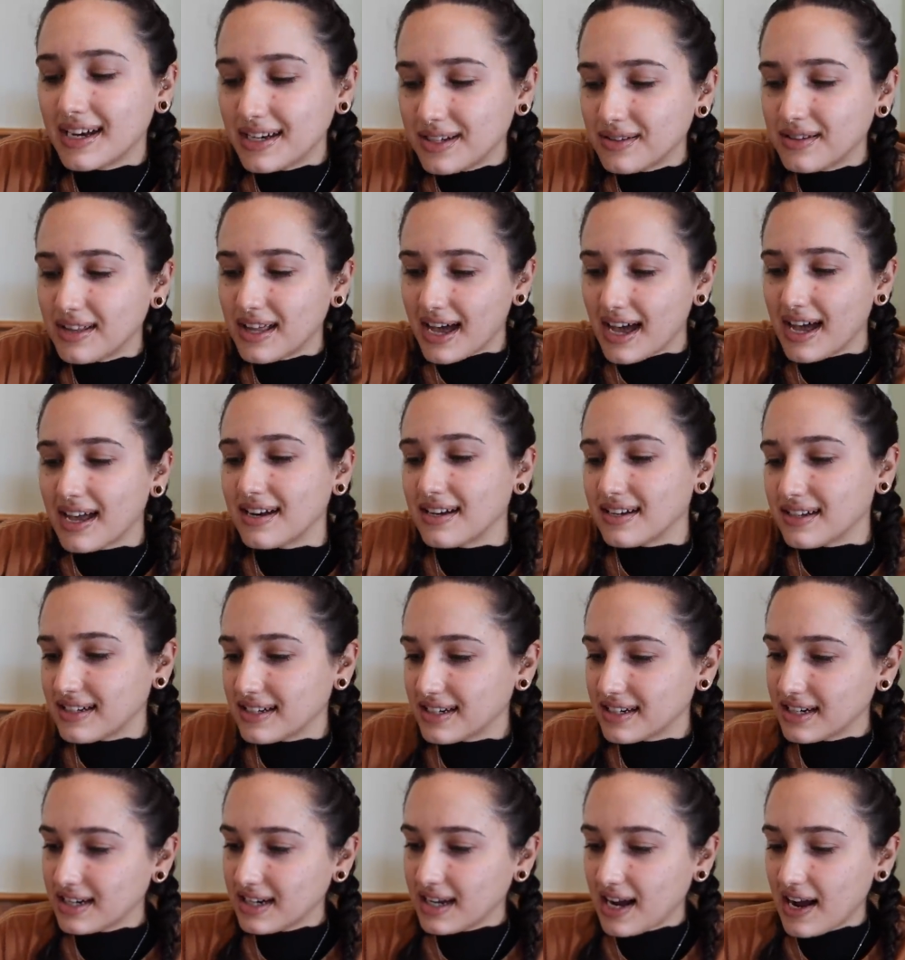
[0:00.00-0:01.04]
I do that? You
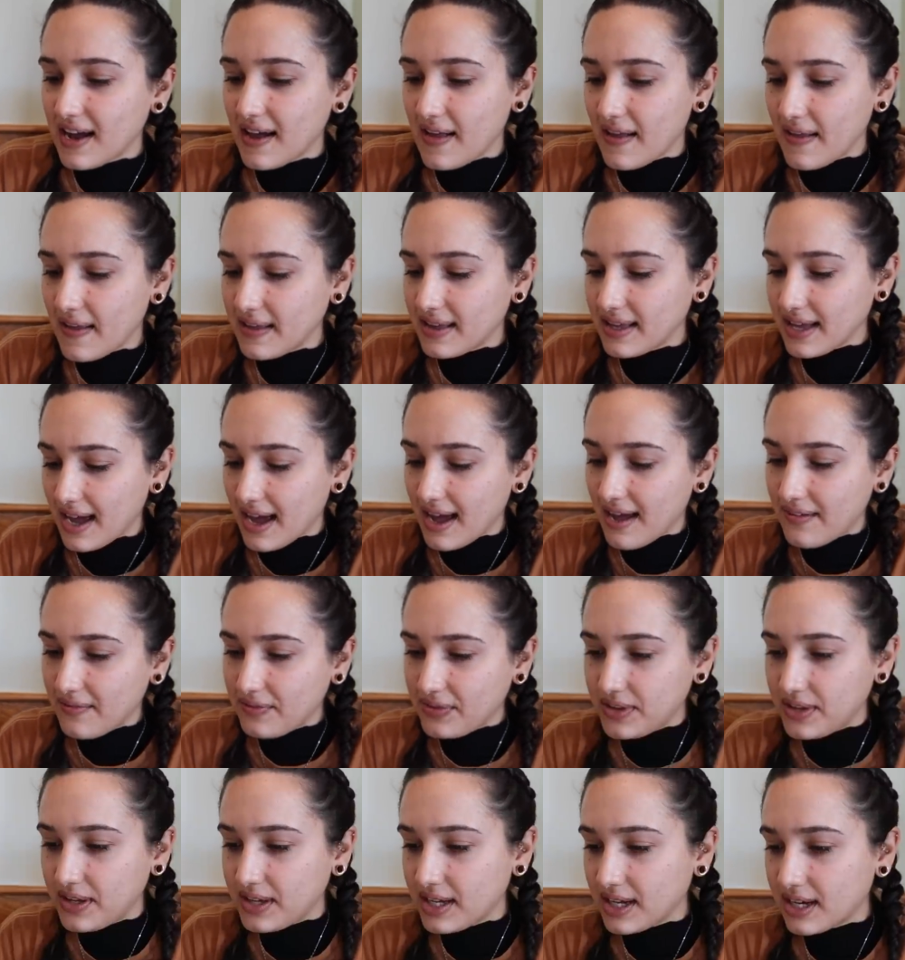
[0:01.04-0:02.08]
want beef broccoli? Yeah.
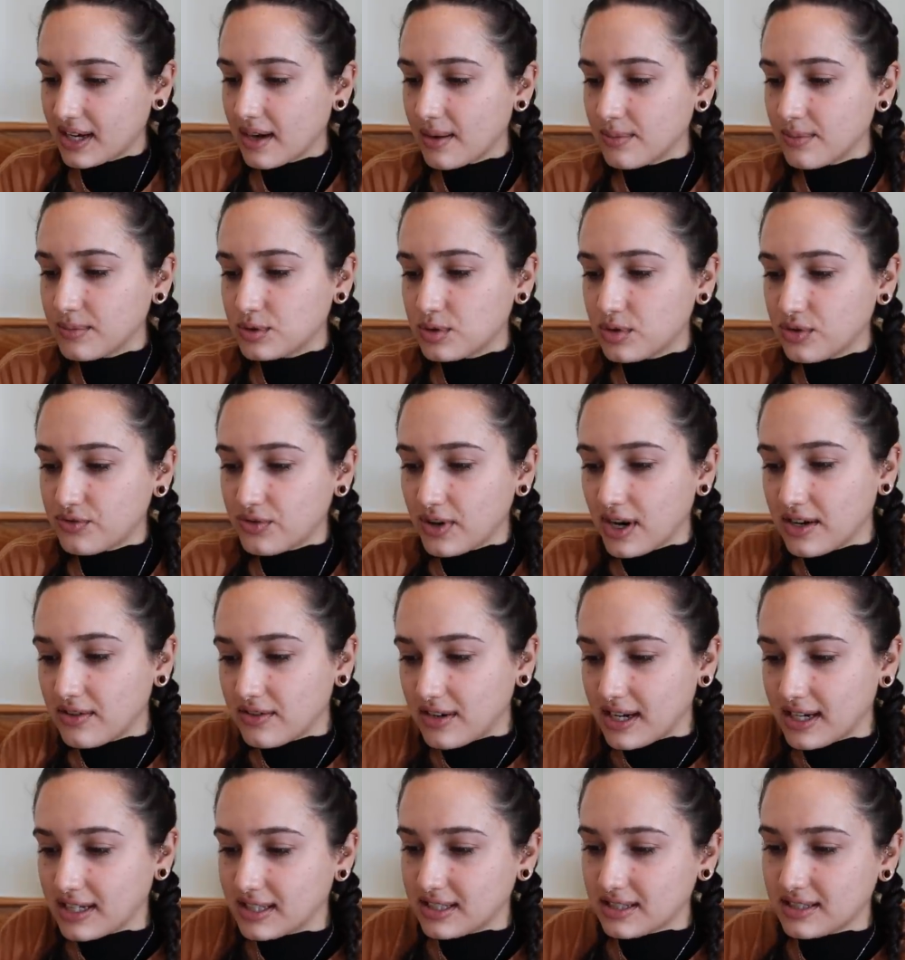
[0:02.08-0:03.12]
Okay. And that comes with fried
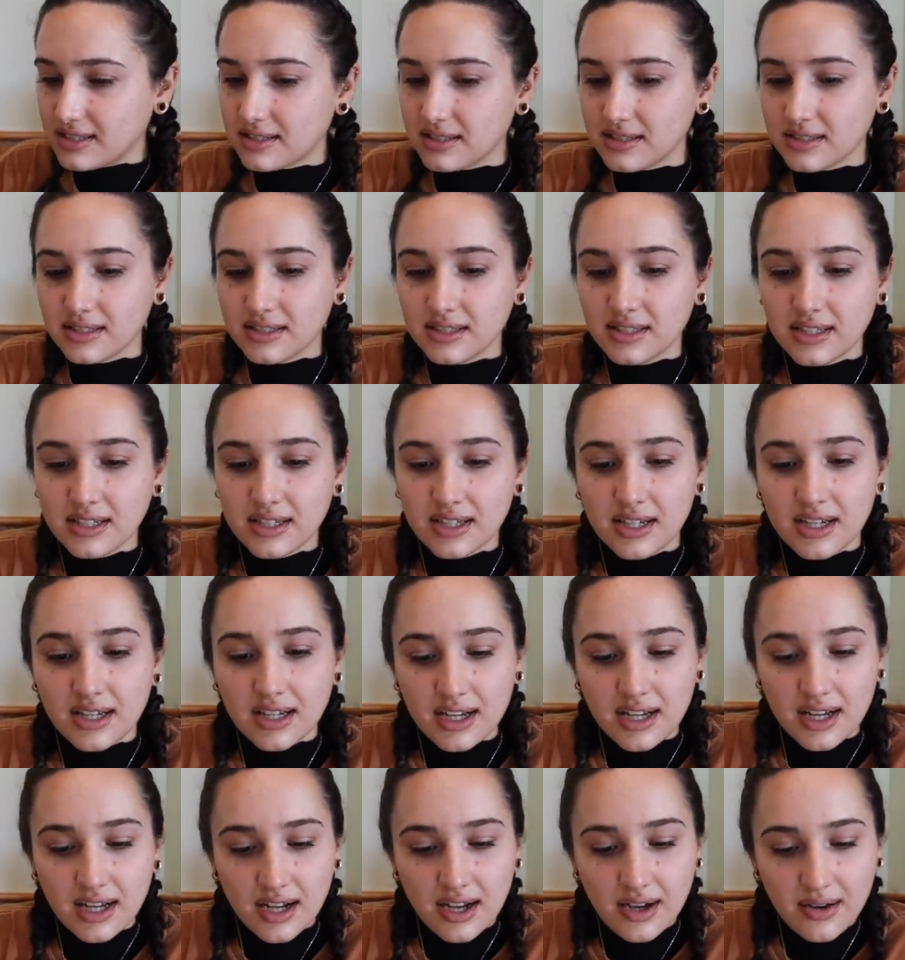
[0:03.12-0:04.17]
rice? Yes.
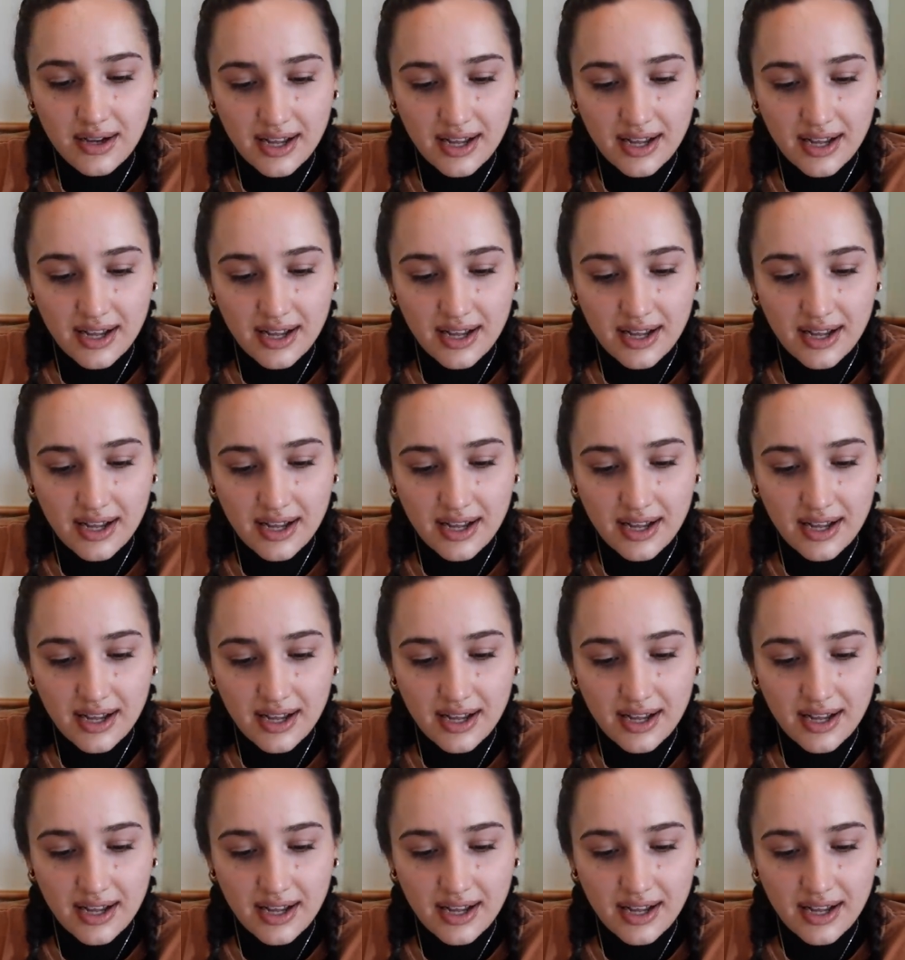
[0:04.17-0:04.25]
Mm-hmm.